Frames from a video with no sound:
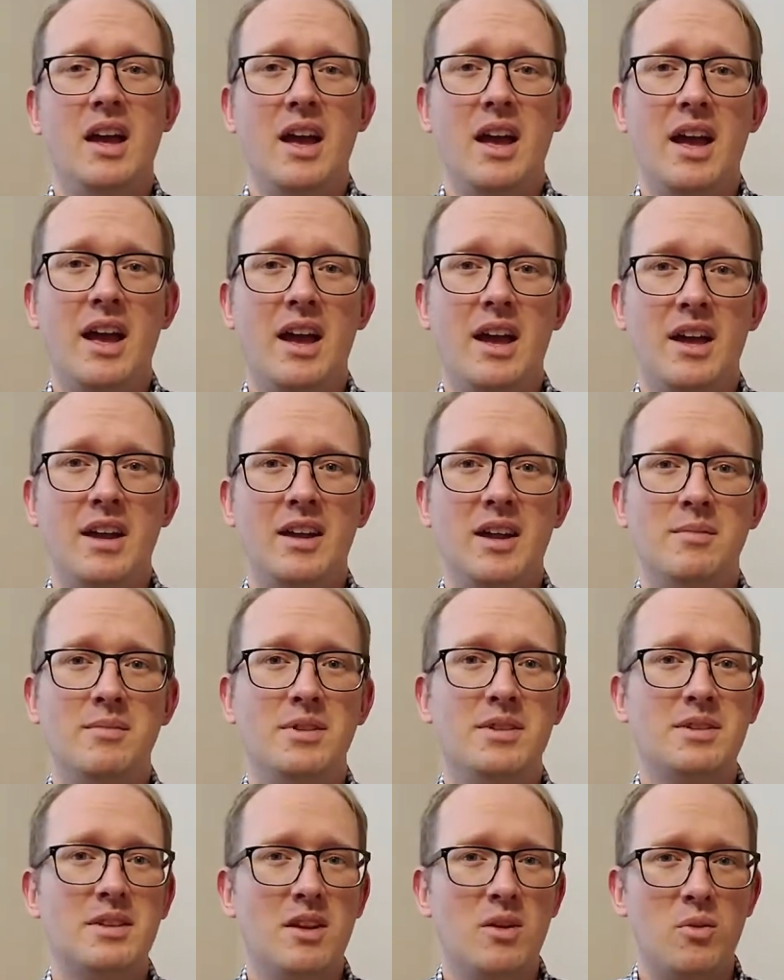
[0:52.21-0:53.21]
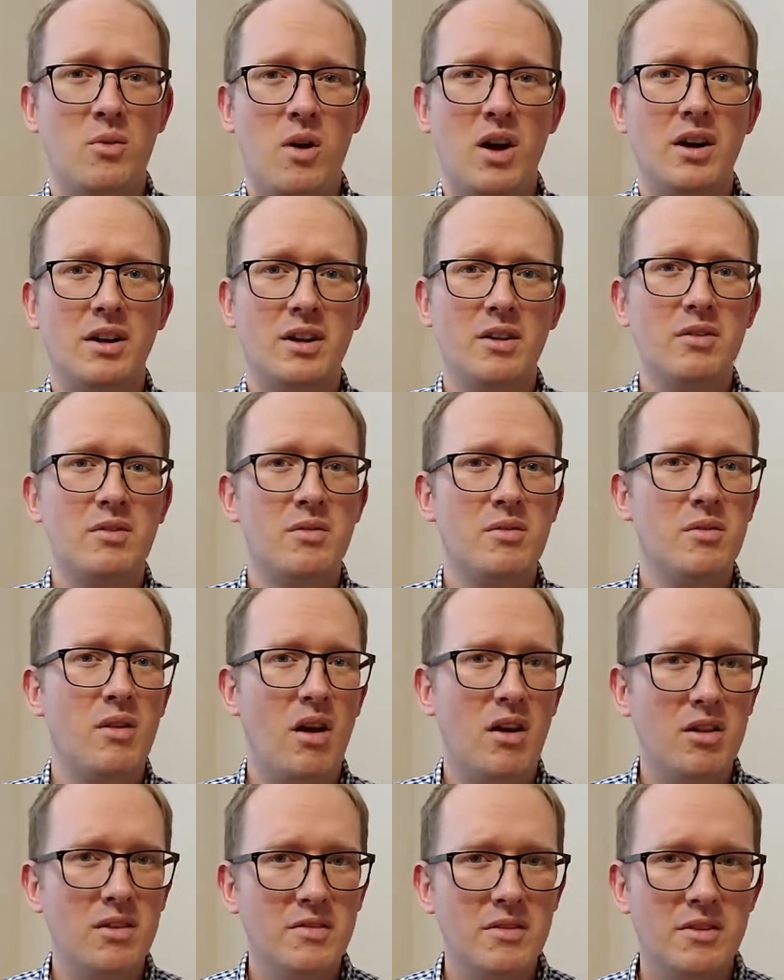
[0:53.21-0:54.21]
And I'm just going to walk you through
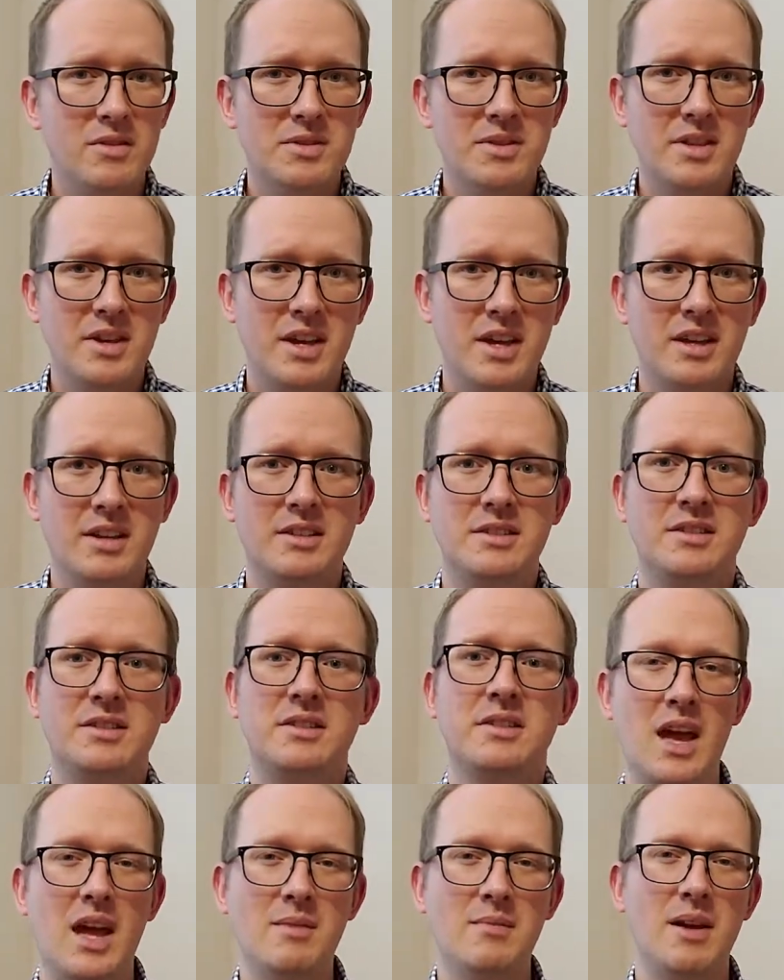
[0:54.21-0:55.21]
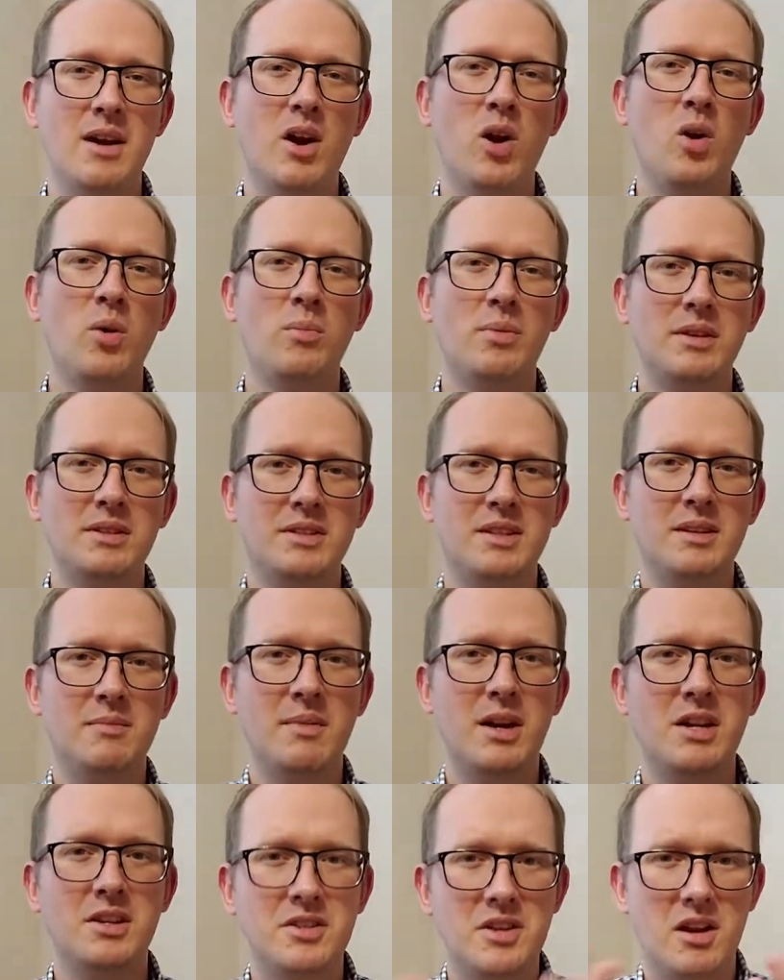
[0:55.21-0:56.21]
all of those things. And my hope is that
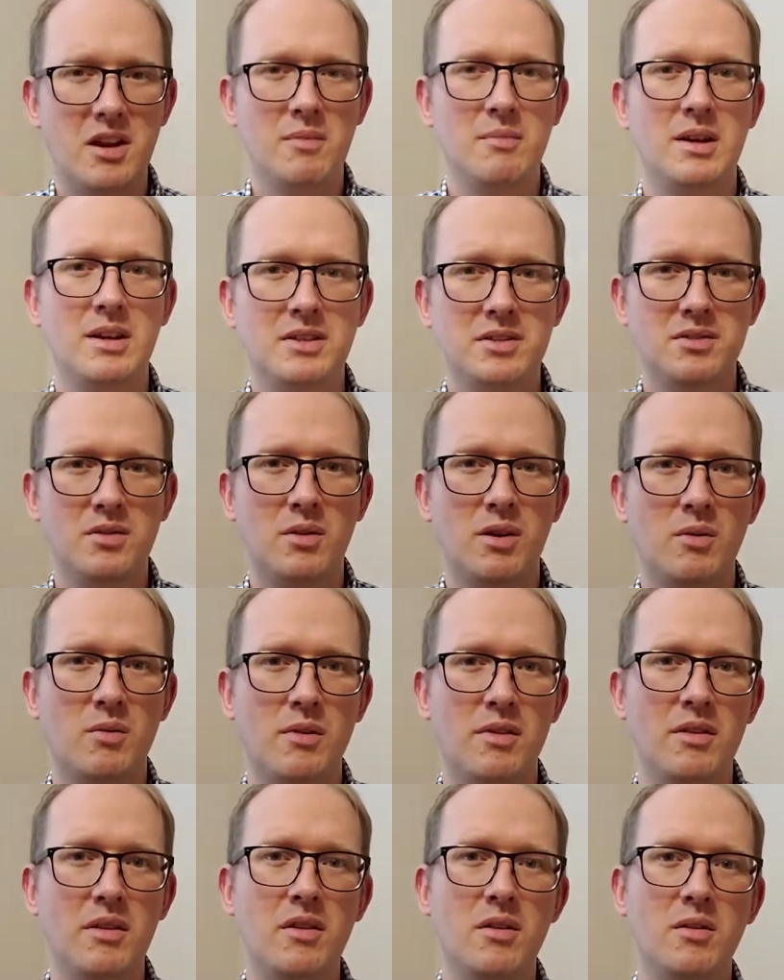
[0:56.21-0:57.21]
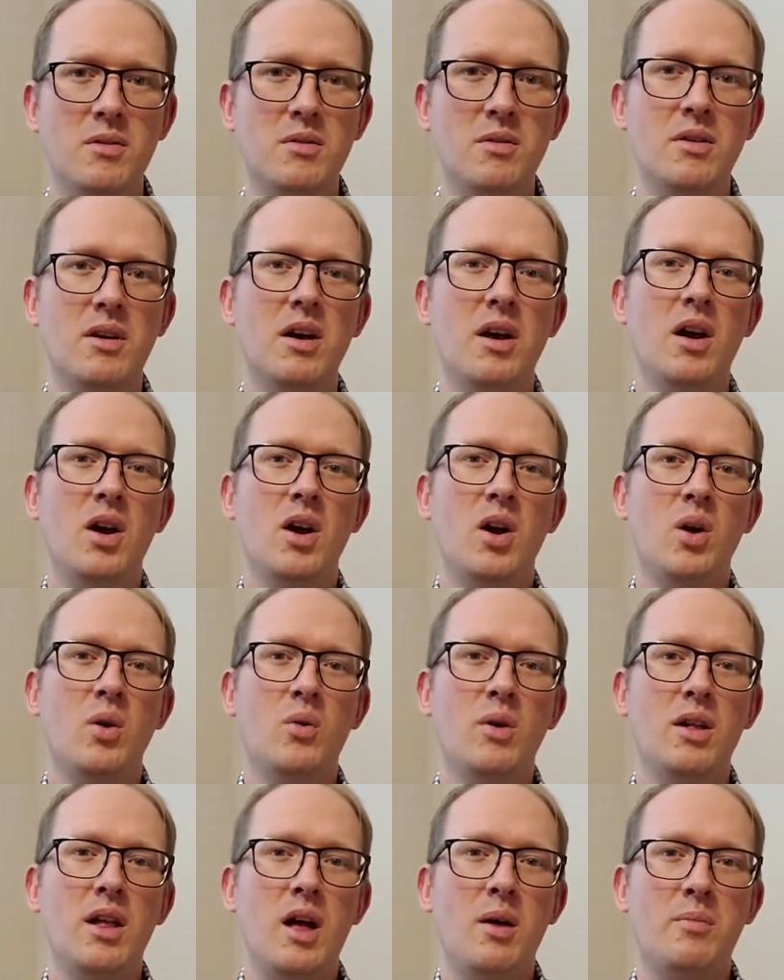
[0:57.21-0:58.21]
my sharing my story with you
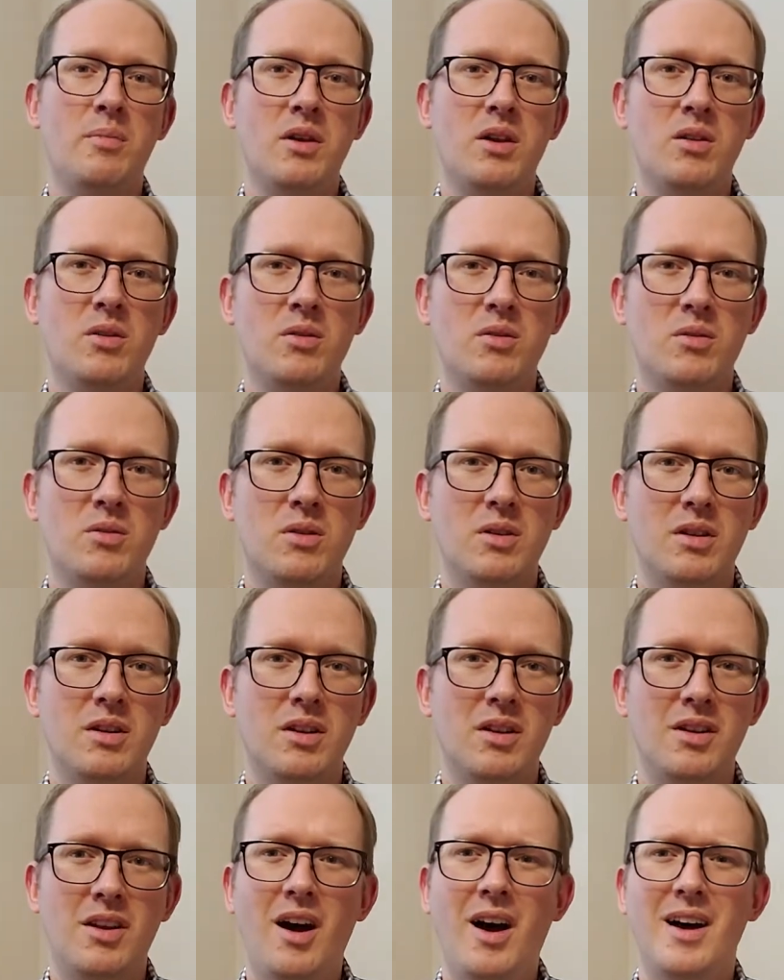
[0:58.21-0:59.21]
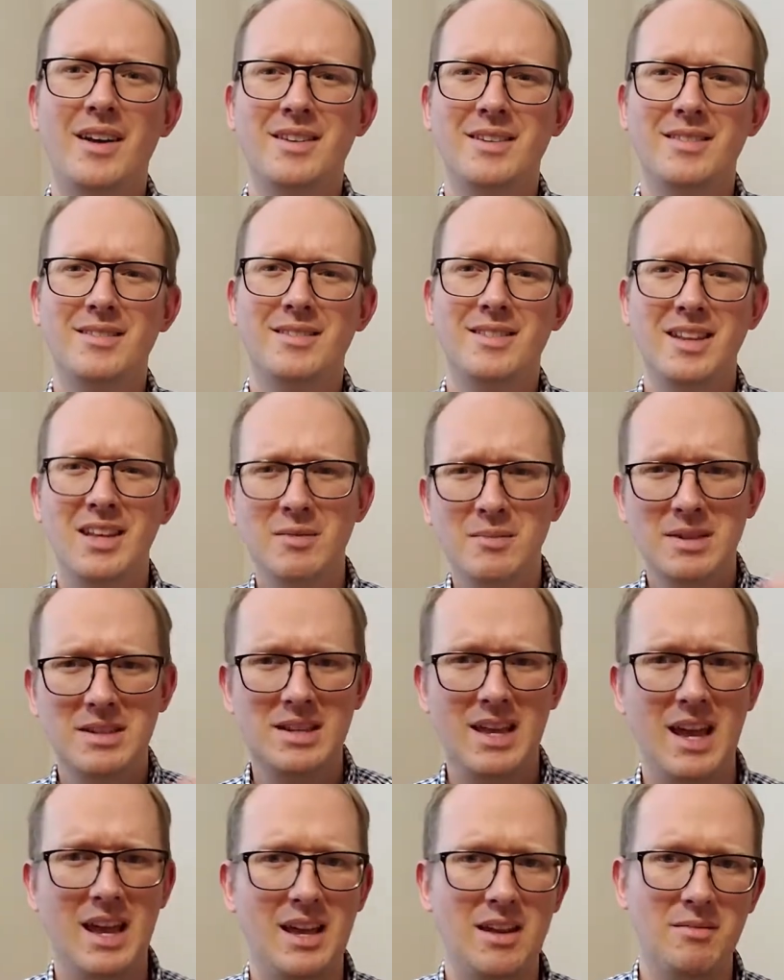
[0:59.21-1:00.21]
will help you not
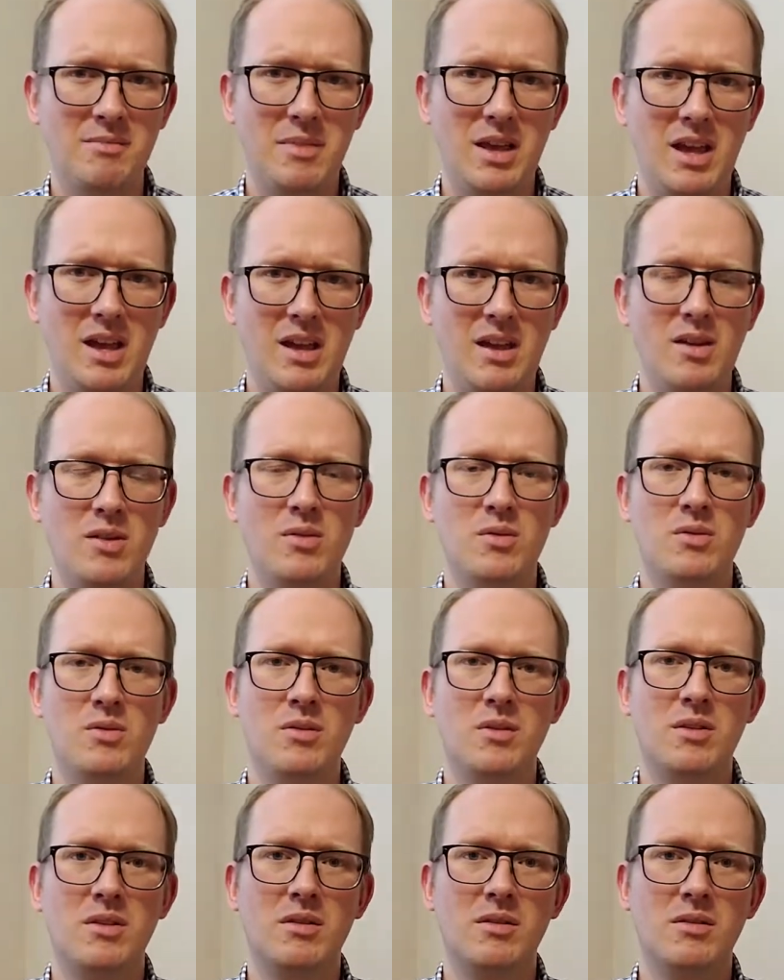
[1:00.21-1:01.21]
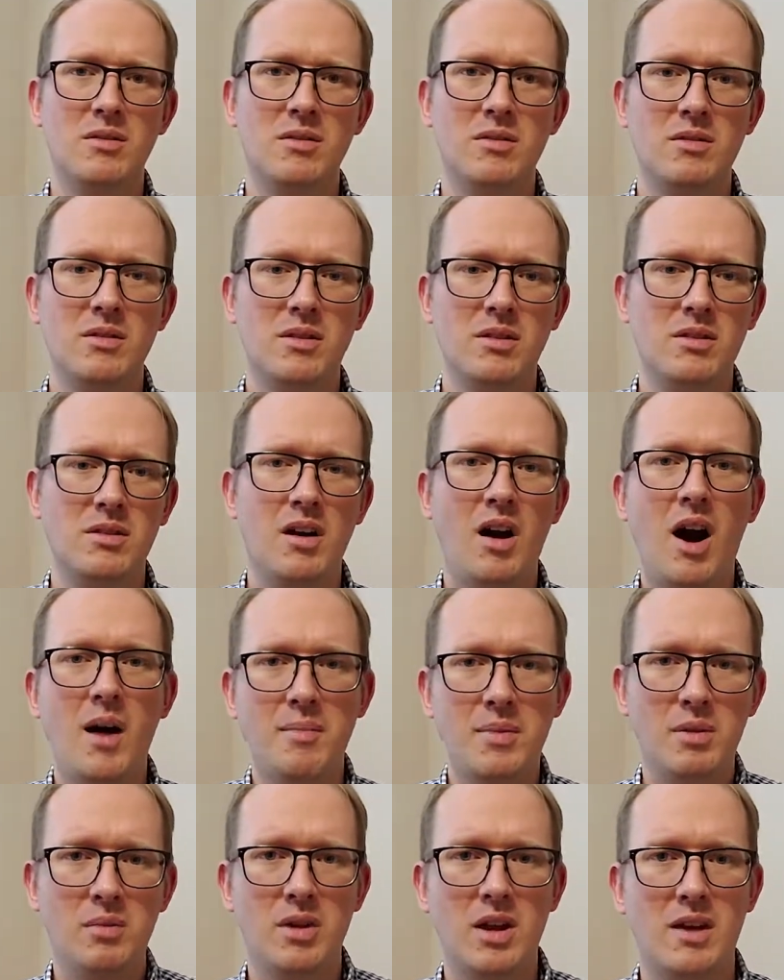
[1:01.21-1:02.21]
imitate me or
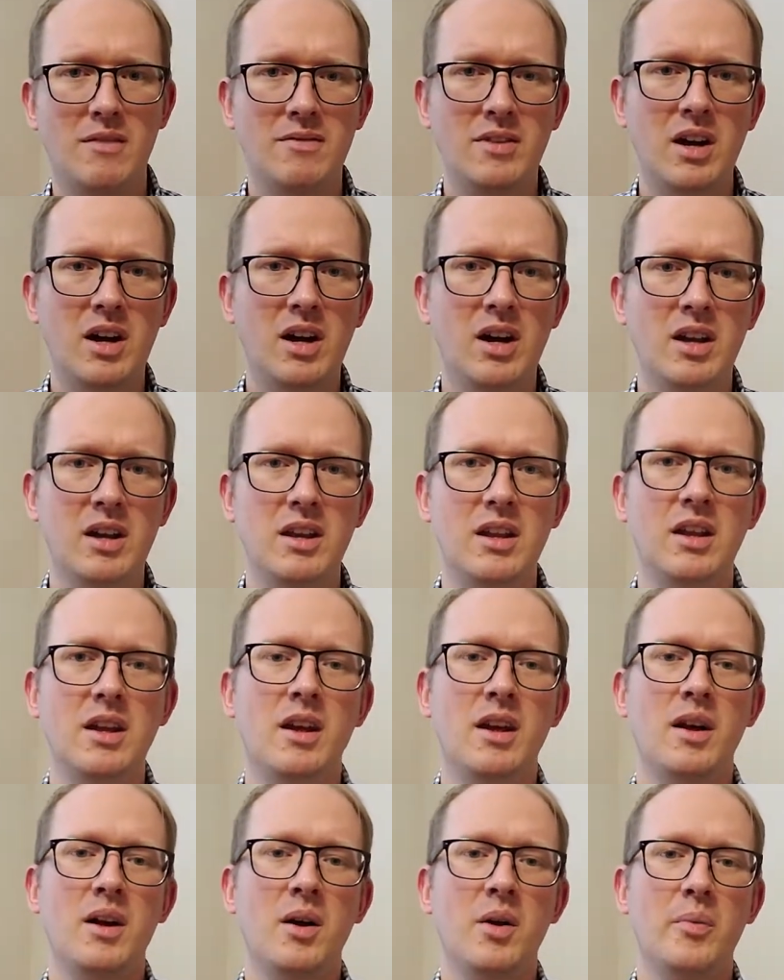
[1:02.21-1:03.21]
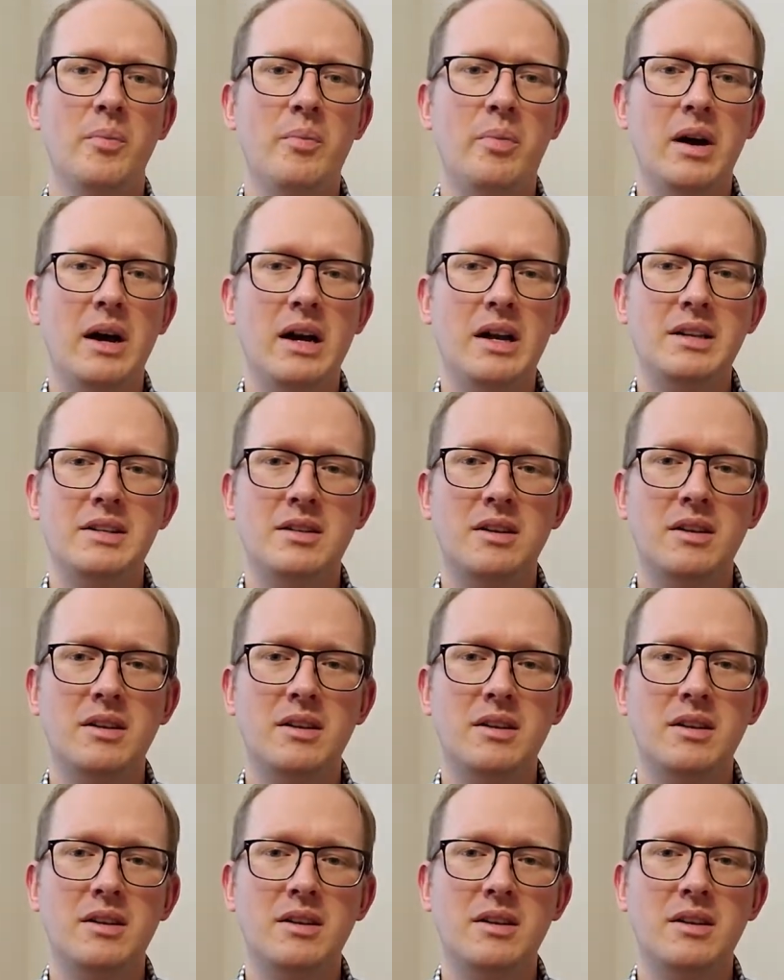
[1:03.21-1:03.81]
copy what I've done, but